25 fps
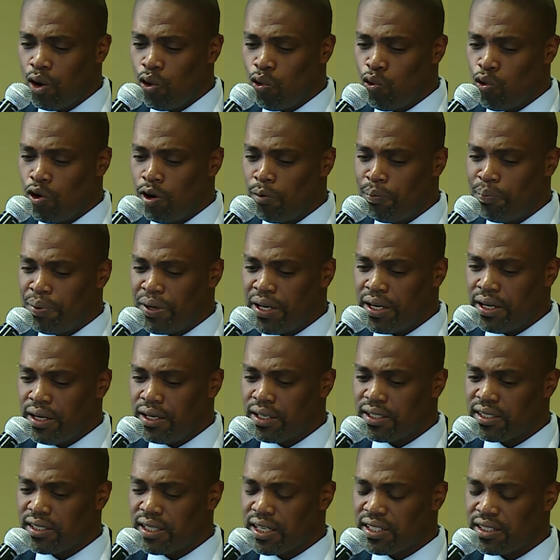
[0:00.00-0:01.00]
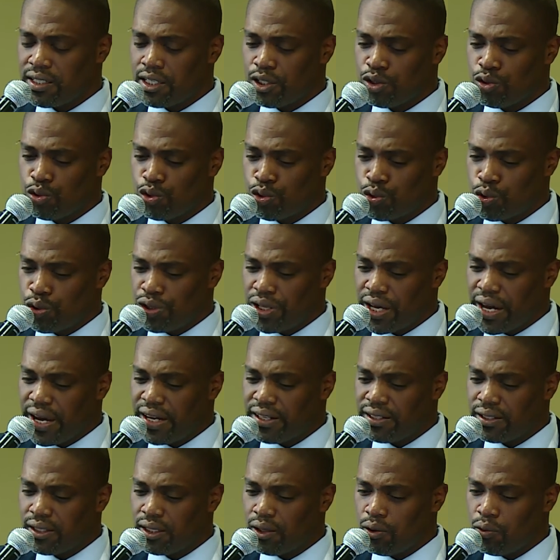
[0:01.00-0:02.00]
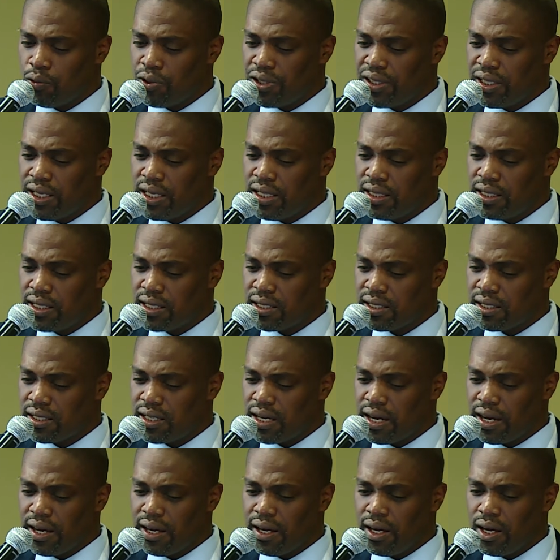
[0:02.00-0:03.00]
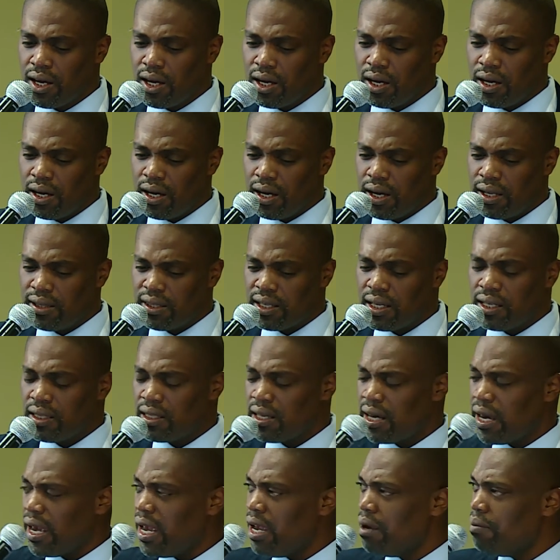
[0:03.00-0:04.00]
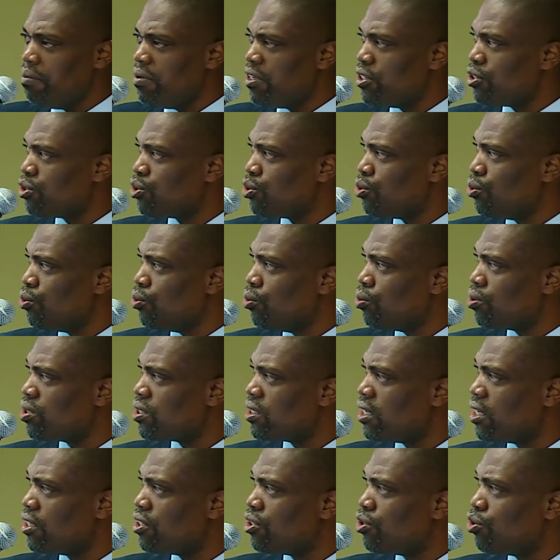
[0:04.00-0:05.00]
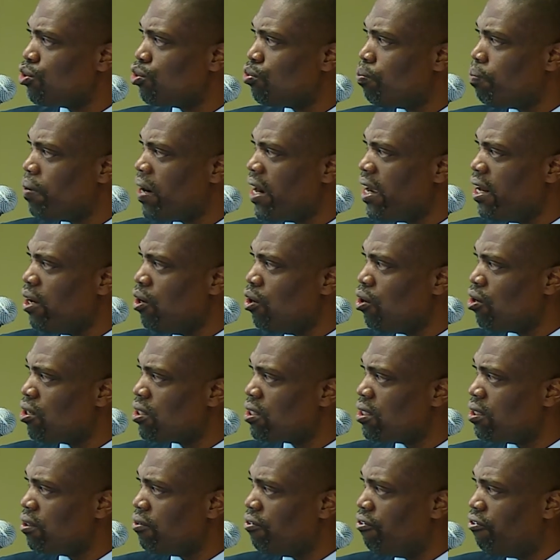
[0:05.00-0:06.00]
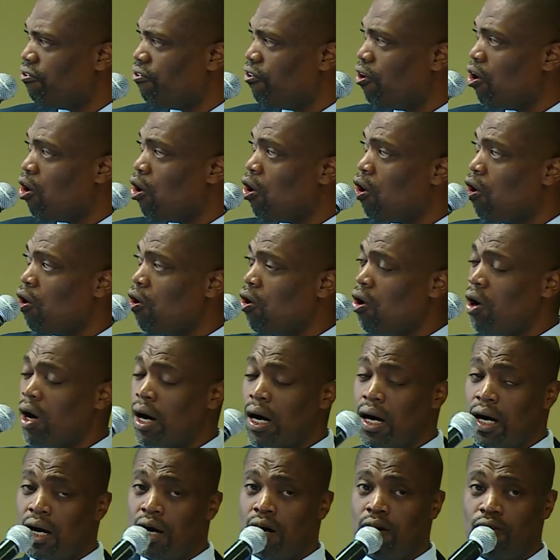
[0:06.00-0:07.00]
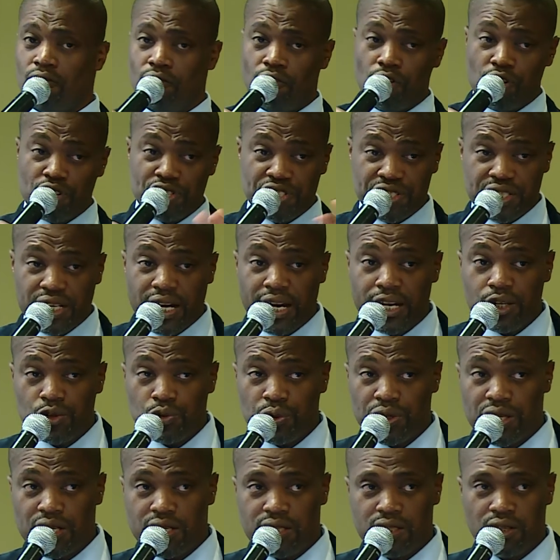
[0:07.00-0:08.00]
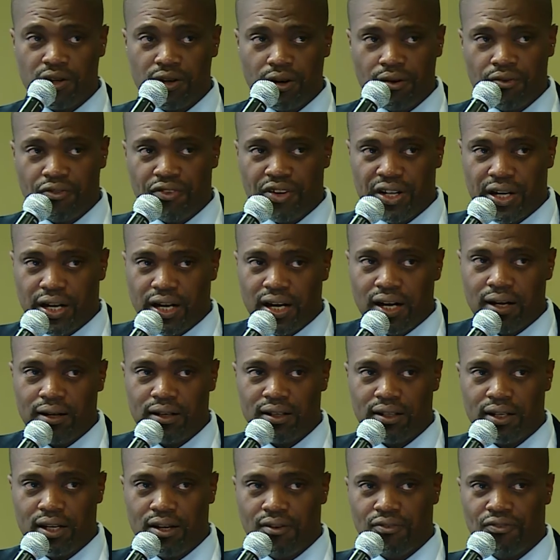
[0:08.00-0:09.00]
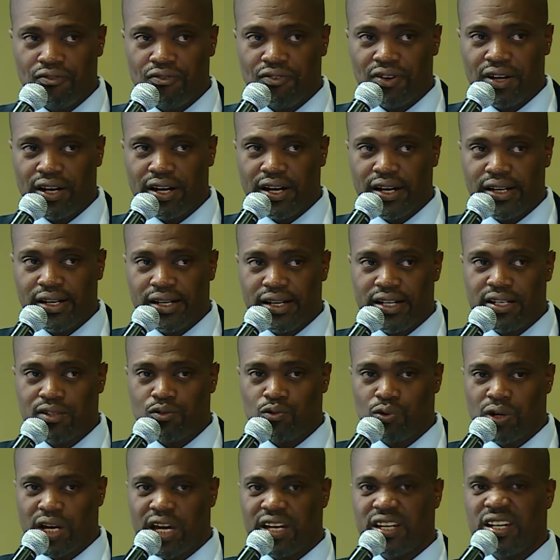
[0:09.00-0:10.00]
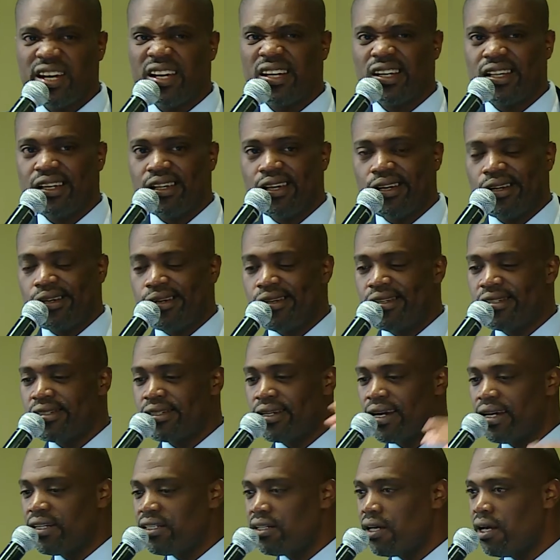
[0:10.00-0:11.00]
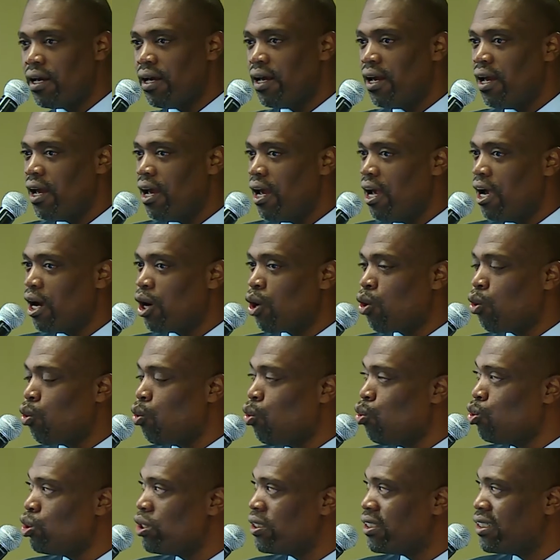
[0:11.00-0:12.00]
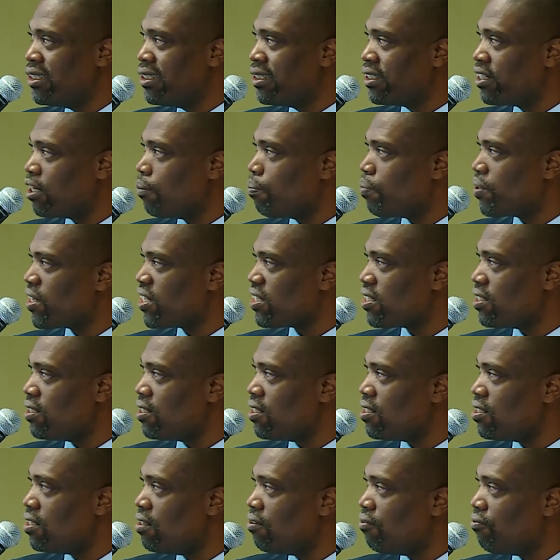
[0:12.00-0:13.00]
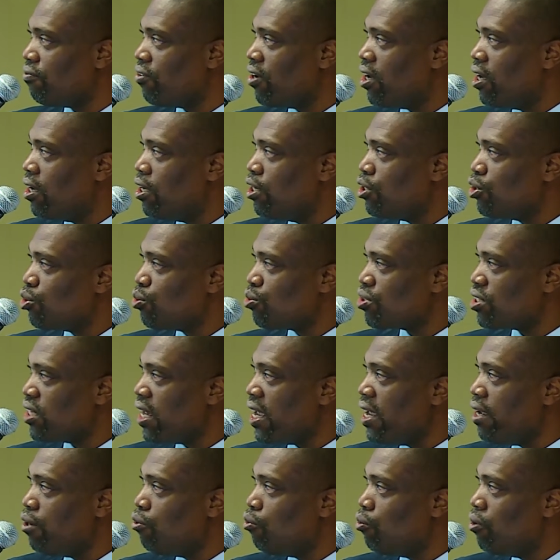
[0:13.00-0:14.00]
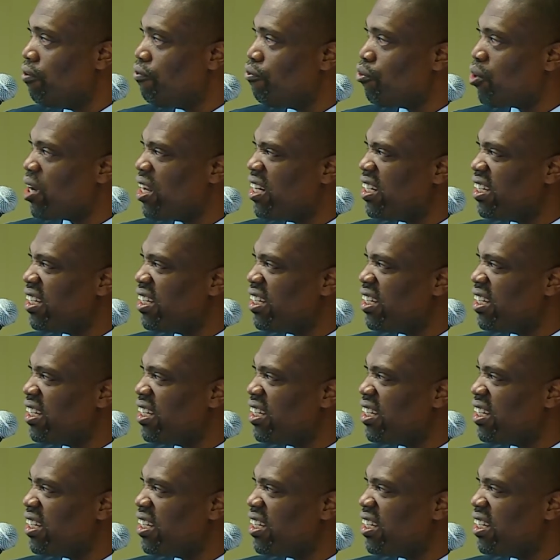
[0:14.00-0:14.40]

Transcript: We'll be starting to do that within this year. I think the aim is to start to pilot four sites within South Africa. If at least we can at least get a good representative to say if we can